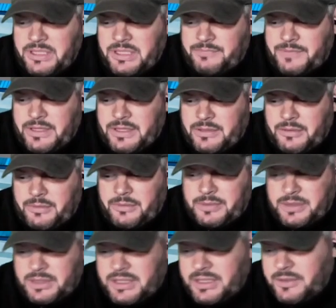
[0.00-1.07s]
a federal
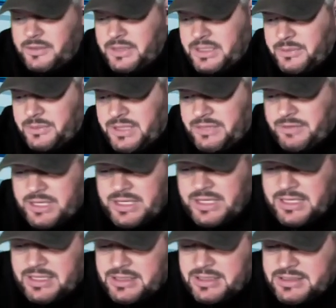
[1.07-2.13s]
bill anyway. It would never get
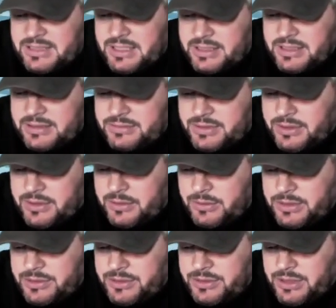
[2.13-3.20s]
out of the Senate. So
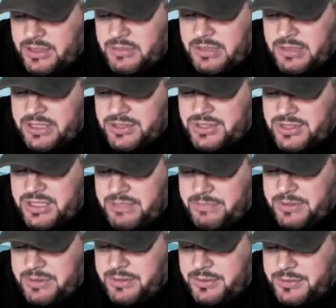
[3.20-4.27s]
what they're talking about is state
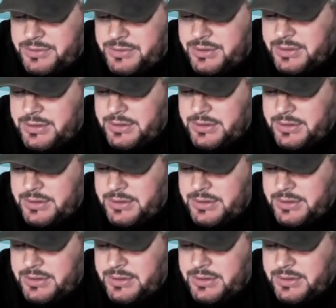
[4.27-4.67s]
bills,